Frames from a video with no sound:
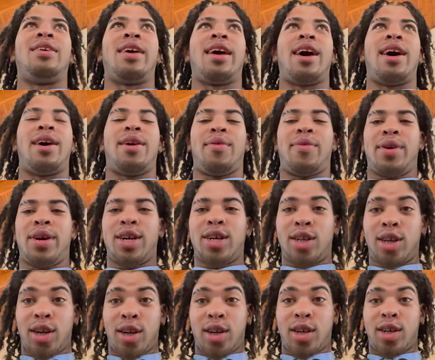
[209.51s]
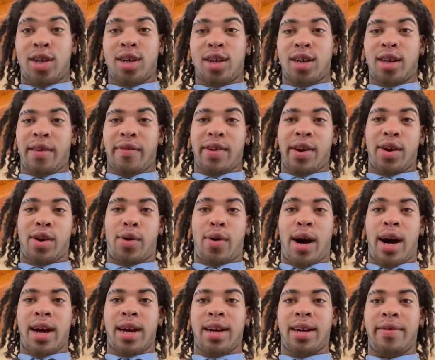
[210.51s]
yeah, we're in church, very
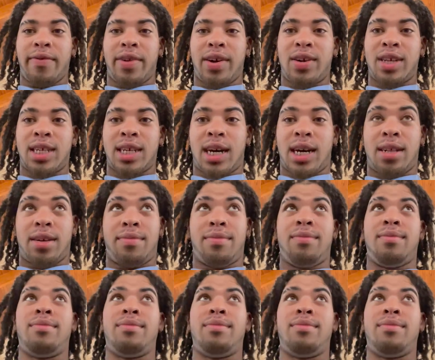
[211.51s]
quiet, very solemn.